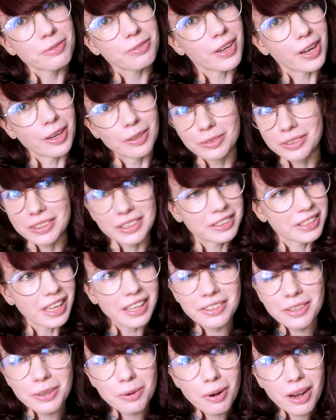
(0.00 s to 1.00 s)
found
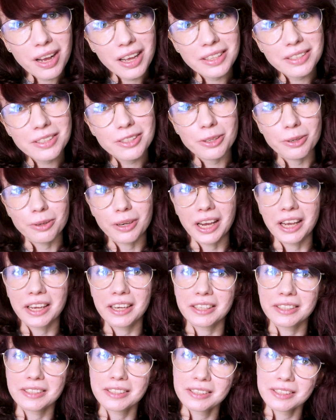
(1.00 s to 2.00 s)
another one so I
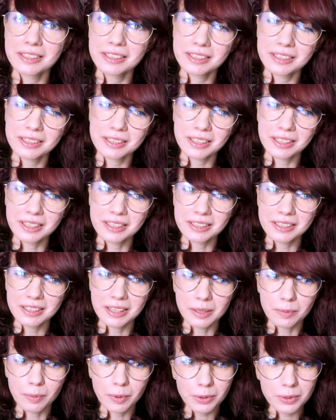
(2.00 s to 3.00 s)
can uh,
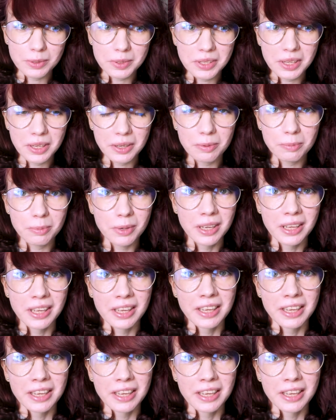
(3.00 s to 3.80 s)
still post them.